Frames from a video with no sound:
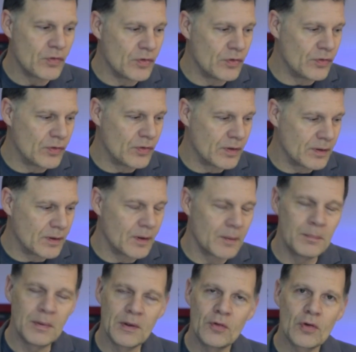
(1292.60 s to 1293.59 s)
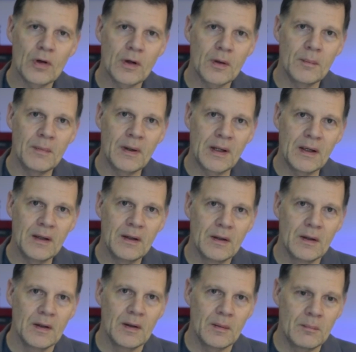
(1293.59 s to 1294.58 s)
is a big chunk of money,
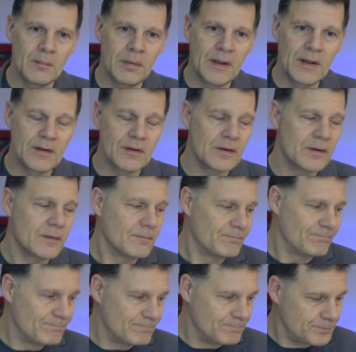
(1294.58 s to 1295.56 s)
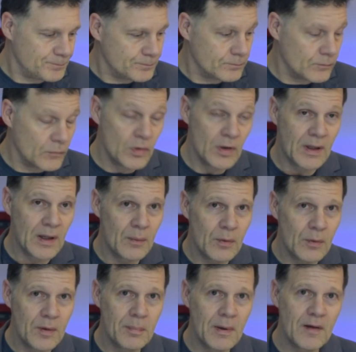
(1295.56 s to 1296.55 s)
but do you get
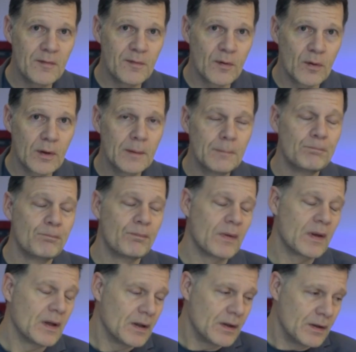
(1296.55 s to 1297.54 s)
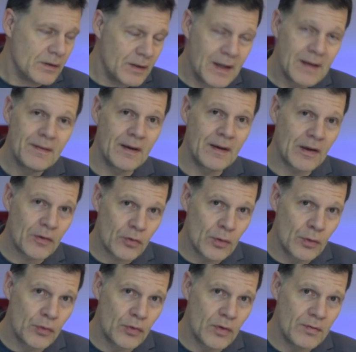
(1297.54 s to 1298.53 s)
what you pay for? You get the
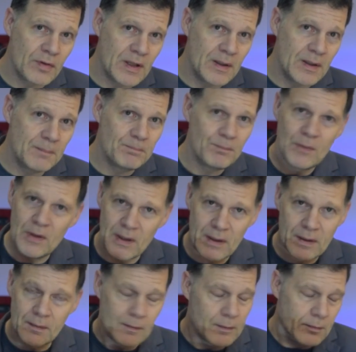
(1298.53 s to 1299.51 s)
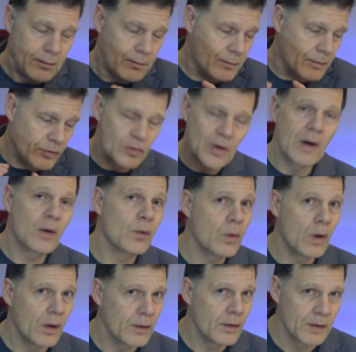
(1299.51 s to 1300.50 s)
exclusivity, you get the sound
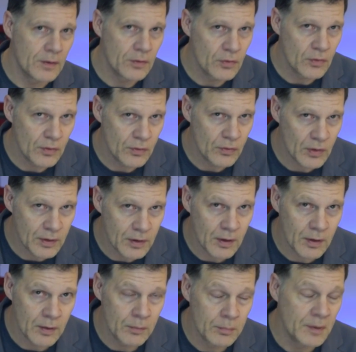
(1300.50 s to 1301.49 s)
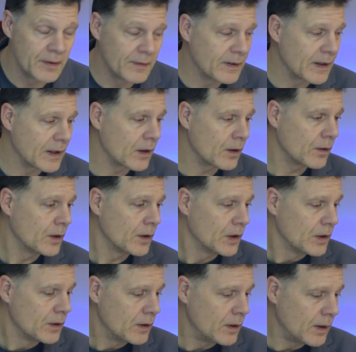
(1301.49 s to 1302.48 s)
quality is undoubtedly there.
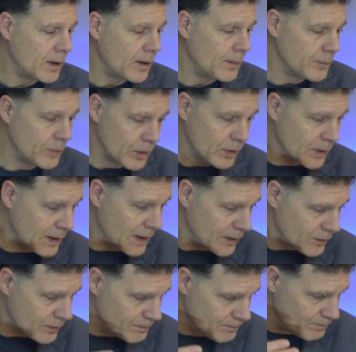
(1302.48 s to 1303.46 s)
You get